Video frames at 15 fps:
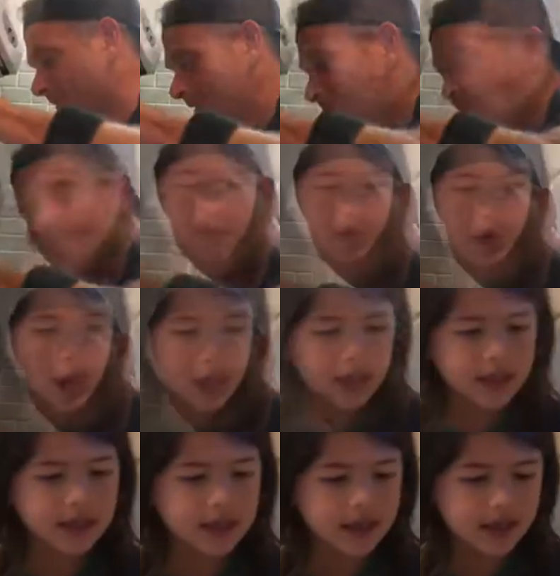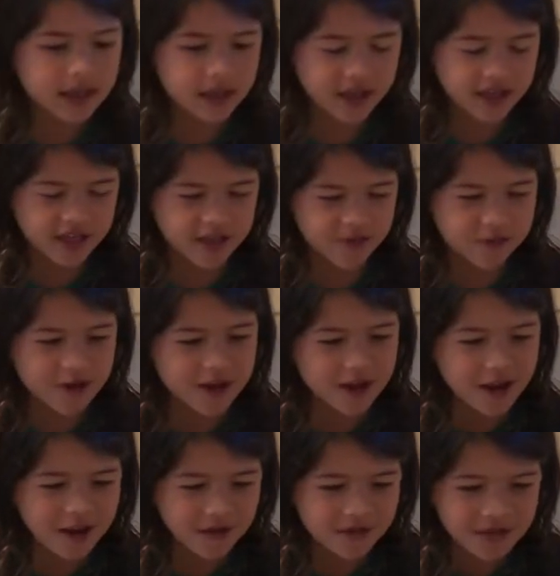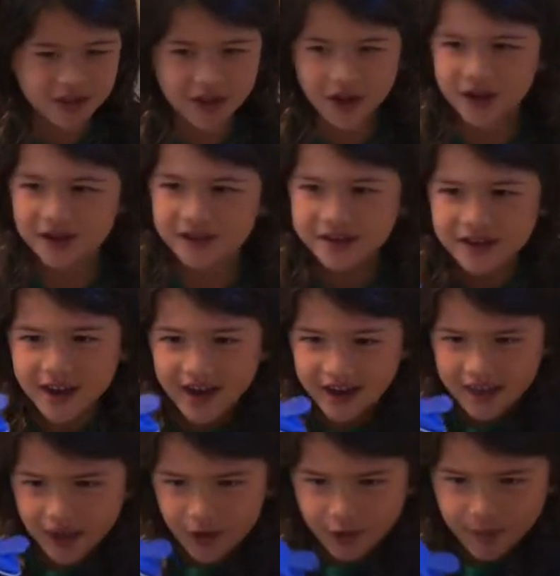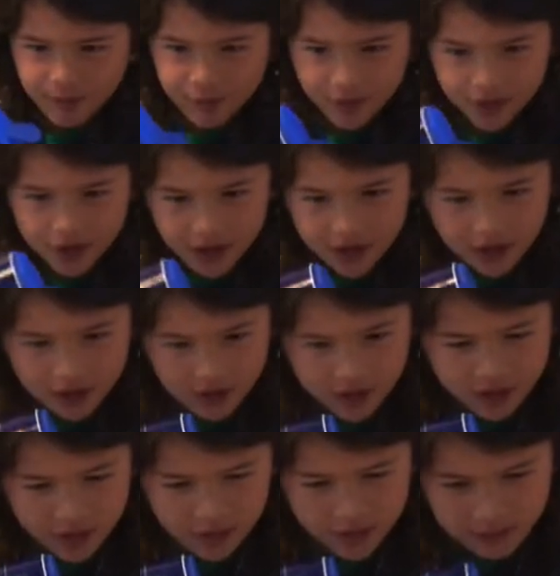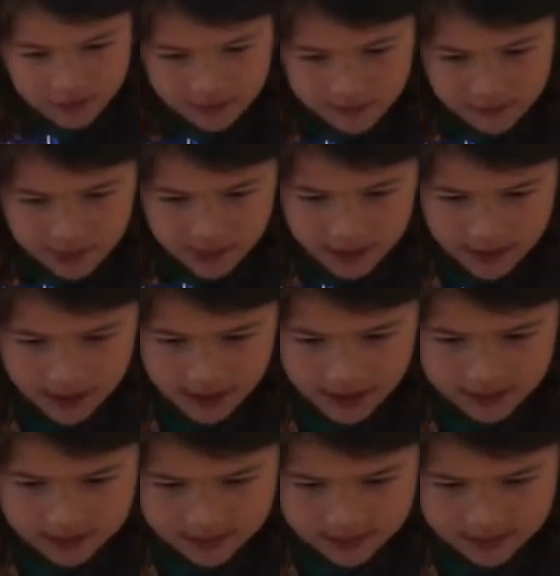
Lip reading: The broccoli needs a sprint of salt, and you'll bring some into my hand.